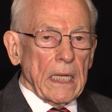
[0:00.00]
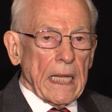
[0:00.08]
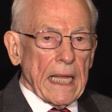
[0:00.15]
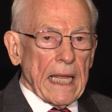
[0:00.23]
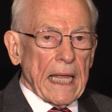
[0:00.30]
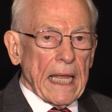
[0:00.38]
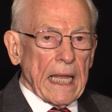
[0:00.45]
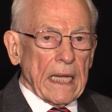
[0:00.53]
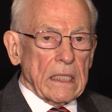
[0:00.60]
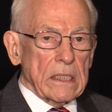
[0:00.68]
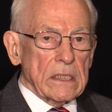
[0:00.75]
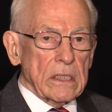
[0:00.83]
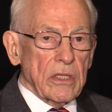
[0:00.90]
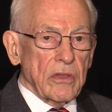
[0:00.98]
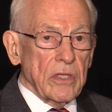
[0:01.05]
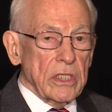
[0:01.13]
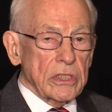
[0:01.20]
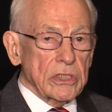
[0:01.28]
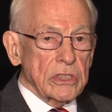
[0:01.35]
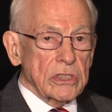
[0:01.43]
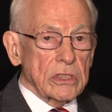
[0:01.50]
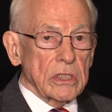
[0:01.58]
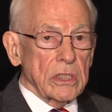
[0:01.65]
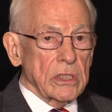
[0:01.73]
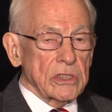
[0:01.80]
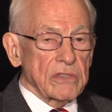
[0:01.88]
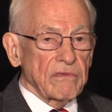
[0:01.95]
and this
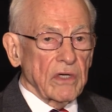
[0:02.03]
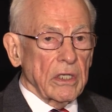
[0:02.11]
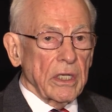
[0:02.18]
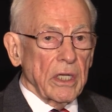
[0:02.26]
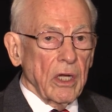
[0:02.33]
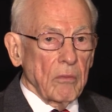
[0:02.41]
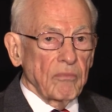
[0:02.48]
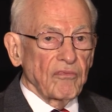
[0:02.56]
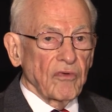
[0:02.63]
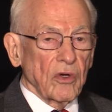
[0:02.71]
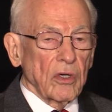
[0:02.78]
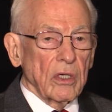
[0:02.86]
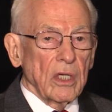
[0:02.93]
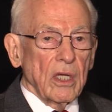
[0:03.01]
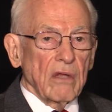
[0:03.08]
is very helpful